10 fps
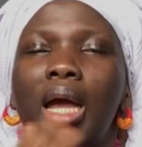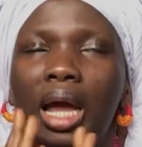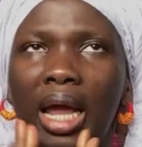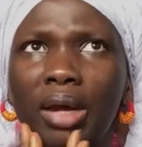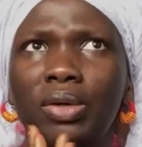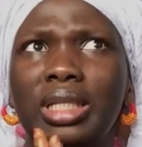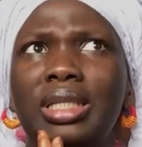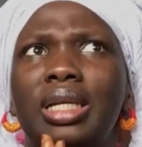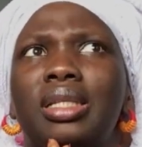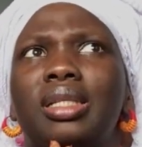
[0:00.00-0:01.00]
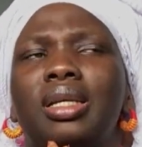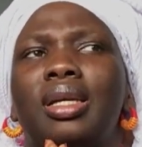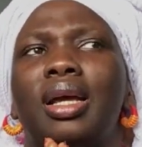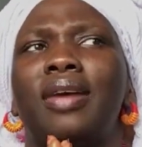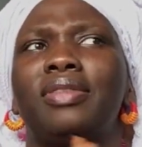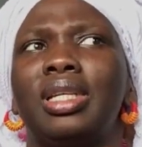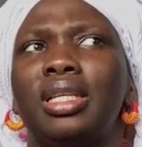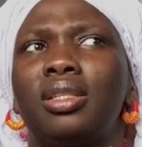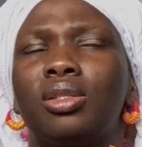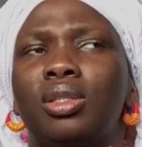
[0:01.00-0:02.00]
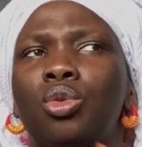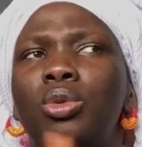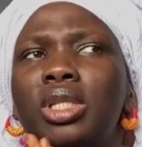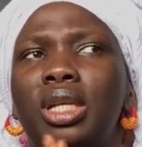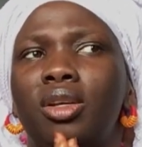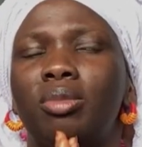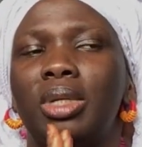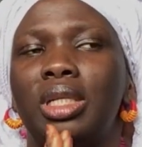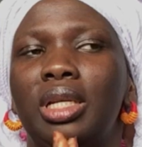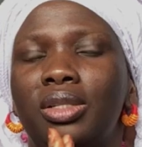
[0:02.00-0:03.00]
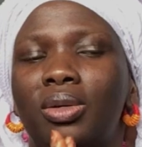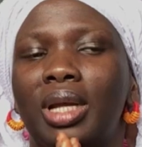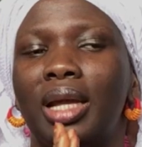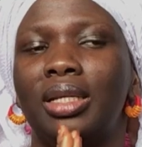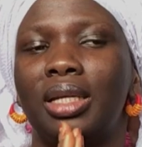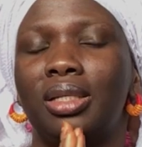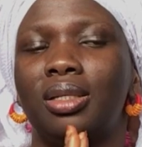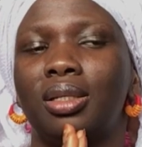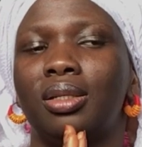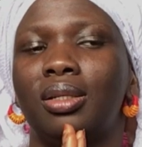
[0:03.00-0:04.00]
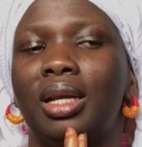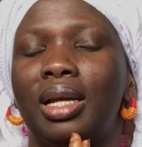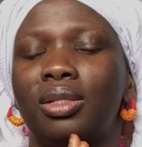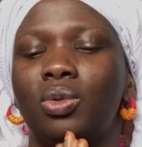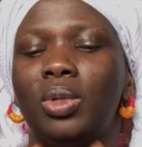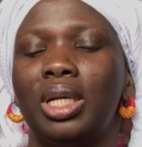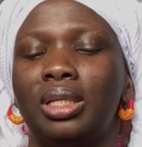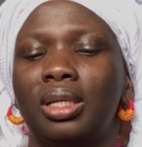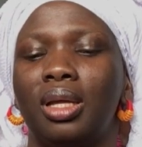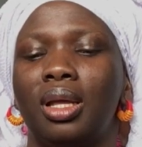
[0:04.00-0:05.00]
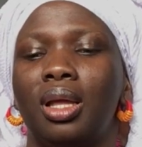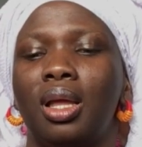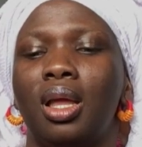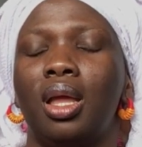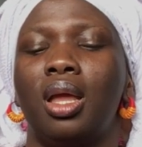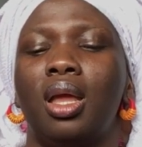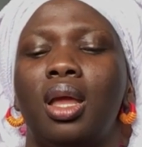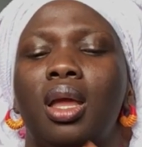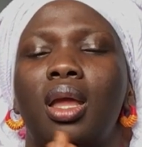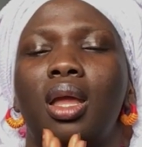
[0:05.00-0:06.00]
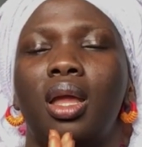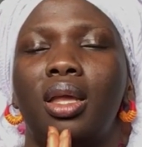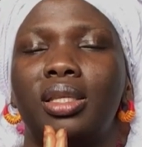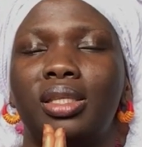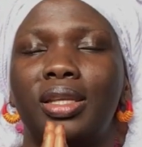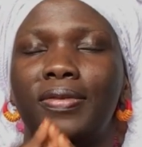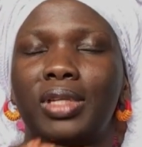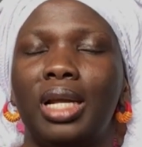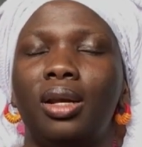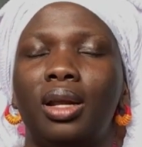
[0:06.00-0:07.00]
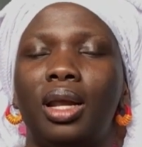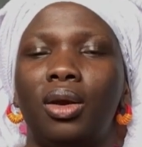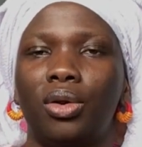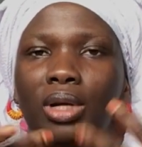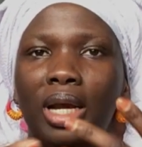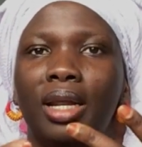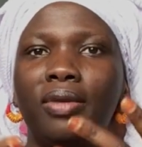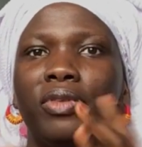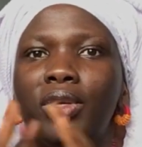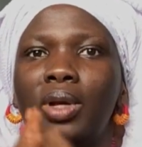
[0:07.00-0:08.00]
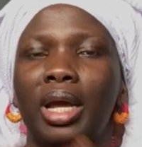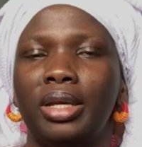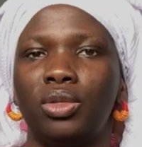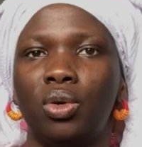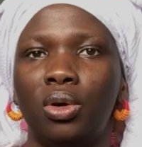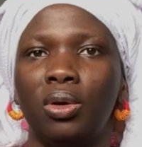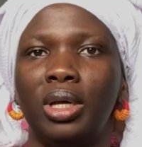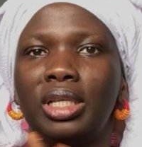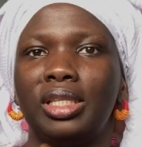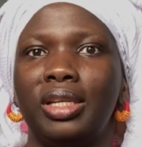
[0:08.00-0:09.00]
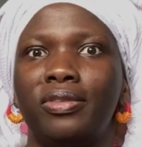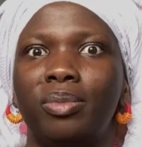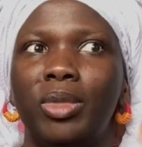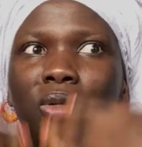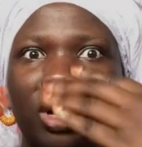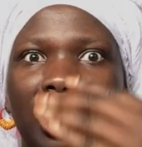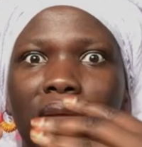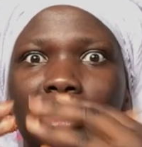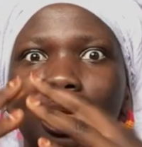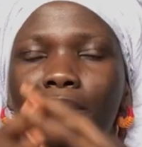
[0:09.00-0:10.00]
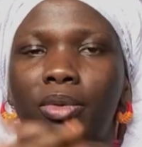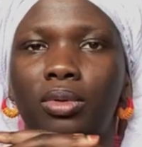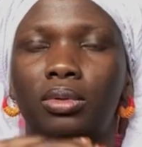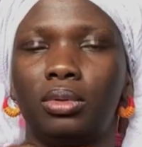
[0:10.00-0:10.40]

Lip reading: I noticed that after these 2 serious meditations that I did the last 2 days, it saved a lot. And that video that I saw, it saved me to a next level.